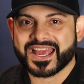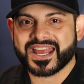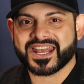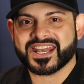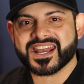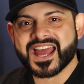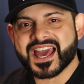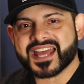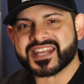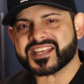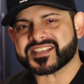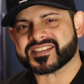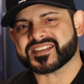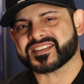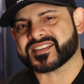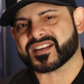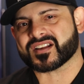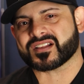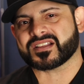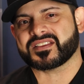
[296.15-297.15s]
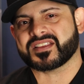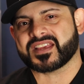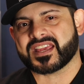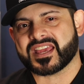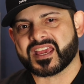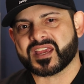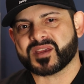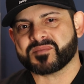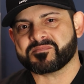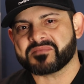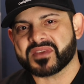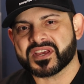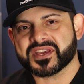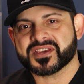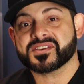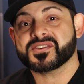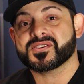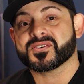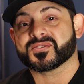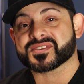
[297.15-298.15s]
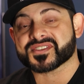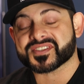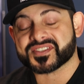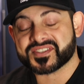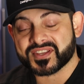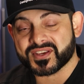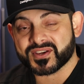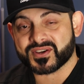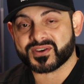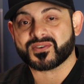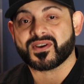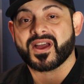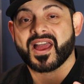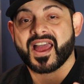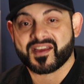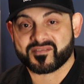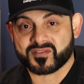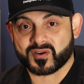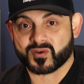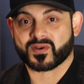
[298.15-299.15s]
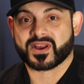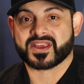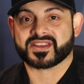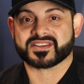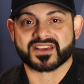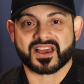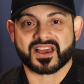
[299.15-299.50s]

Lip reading: not necessarily the game, you'll still have a great